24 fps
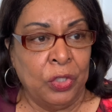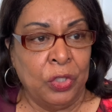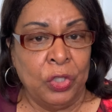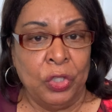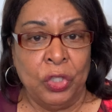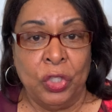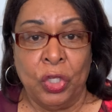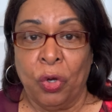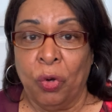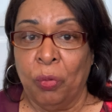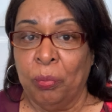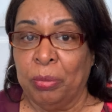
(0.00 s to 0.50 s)

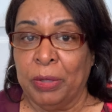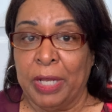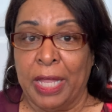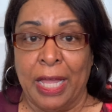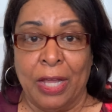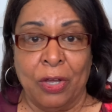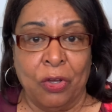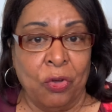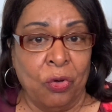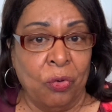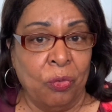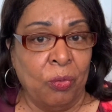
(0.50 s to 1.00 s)
no
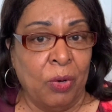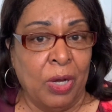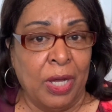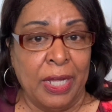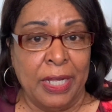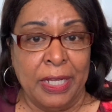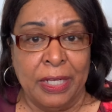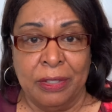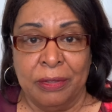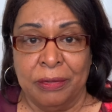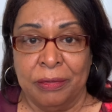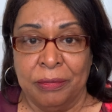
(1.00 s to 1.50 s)
black or
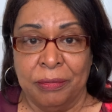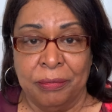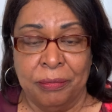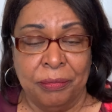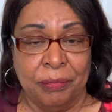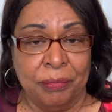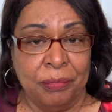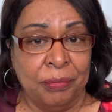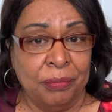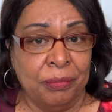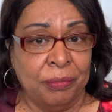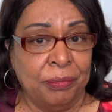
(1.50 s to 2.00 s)
white,
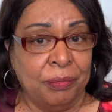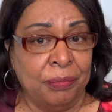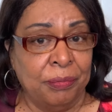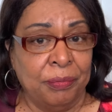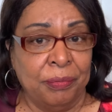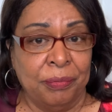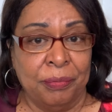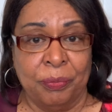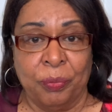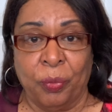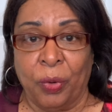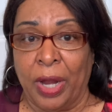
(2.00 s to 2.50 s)

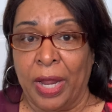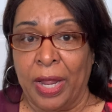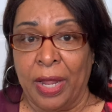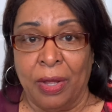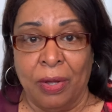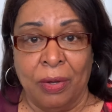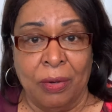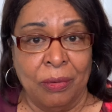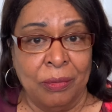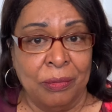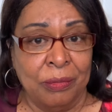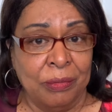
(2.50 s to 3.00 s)

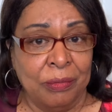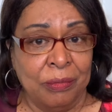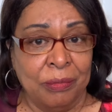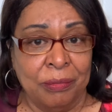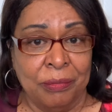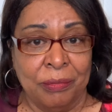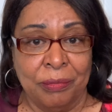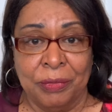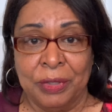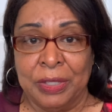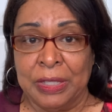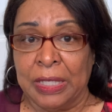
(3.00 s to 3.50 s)
brown,
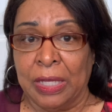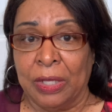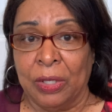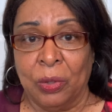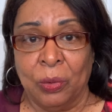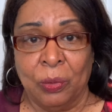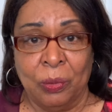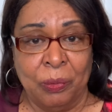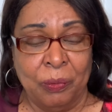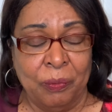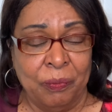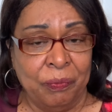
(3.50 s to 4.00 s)

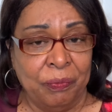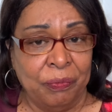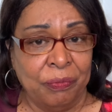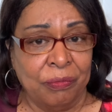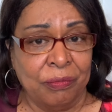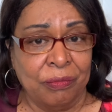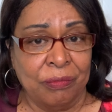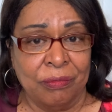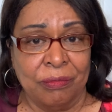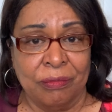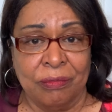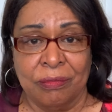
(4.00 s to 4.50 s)
yellow,
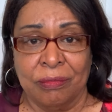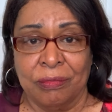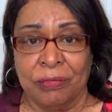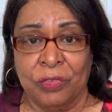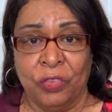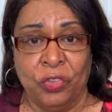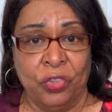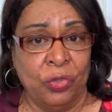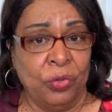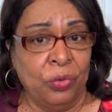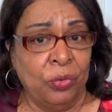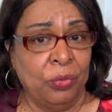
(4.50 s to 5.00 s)

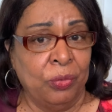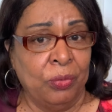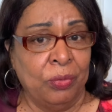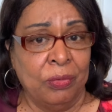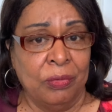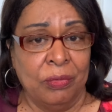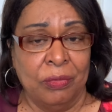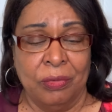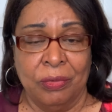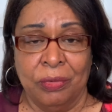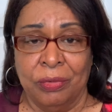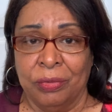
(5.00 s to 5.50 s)
to
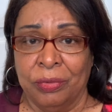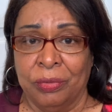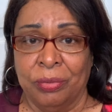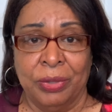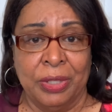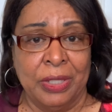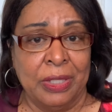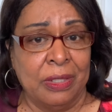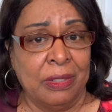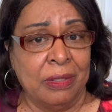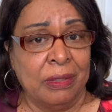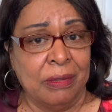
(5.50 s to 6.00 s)

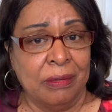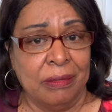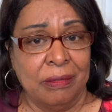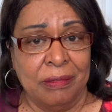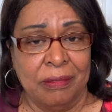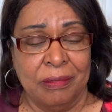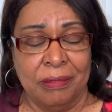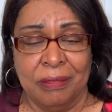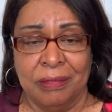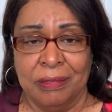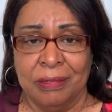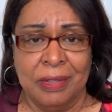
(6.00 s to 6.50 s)
Greek,
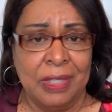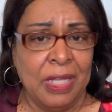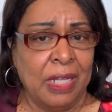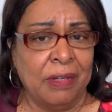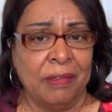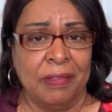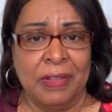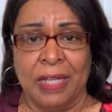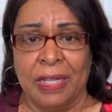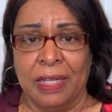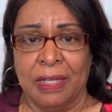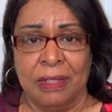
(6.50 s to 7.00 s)
none
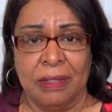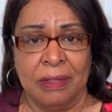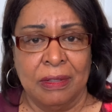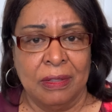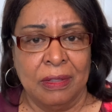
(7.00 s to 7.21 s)
of that.